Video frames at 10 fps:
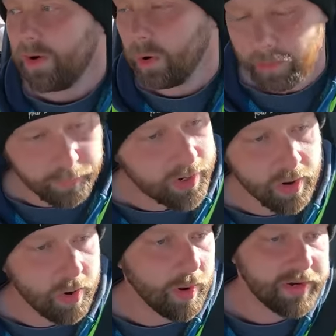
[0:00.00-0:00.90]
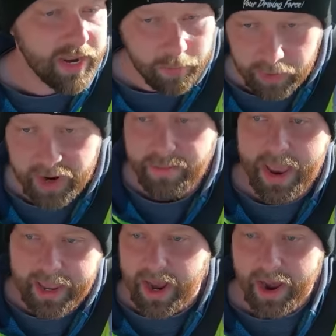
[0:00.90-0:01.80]
Or if we don't go on a date, we're gonna
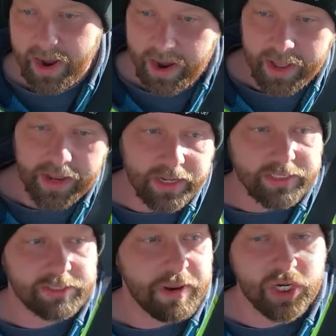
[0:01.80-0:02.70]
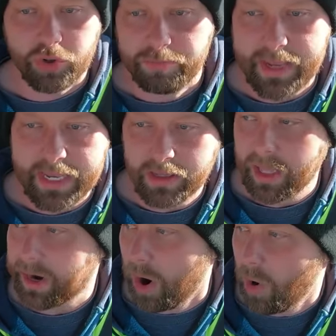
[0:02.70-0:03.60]
make a, uh, like a special
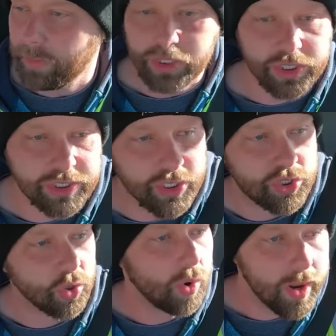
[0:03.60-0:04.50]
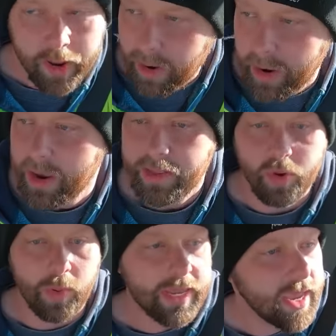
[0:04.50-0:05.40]
meal at home and just enjoy
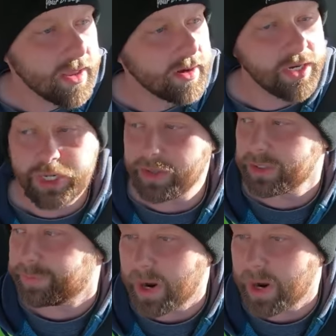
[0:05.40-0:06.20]
the weekend in each other's